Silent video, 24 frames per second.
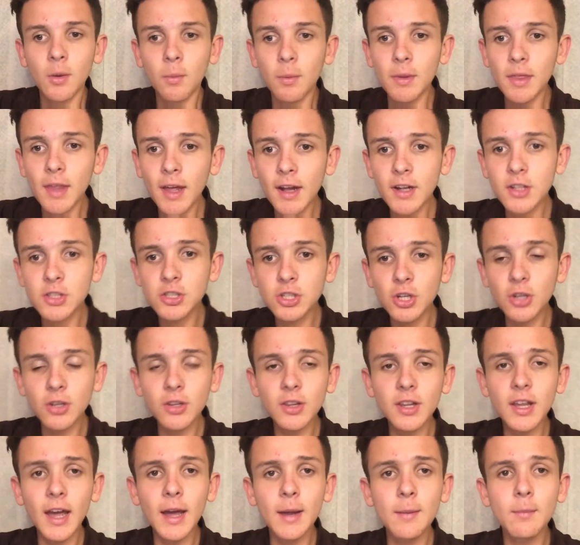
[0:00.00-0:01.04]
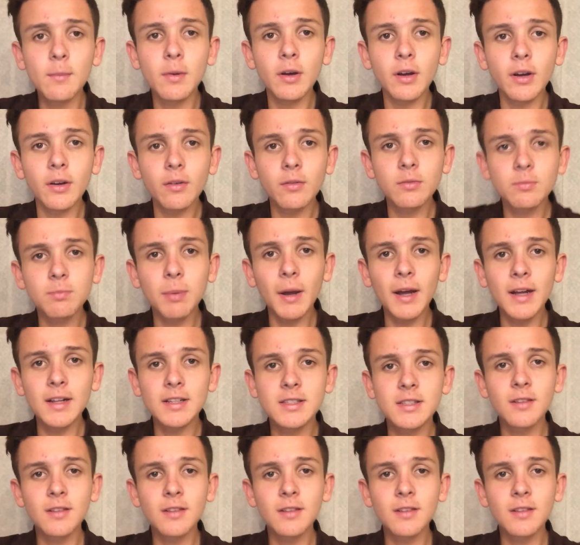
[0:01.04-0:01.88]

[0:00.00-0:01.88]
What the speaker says: We then took the game back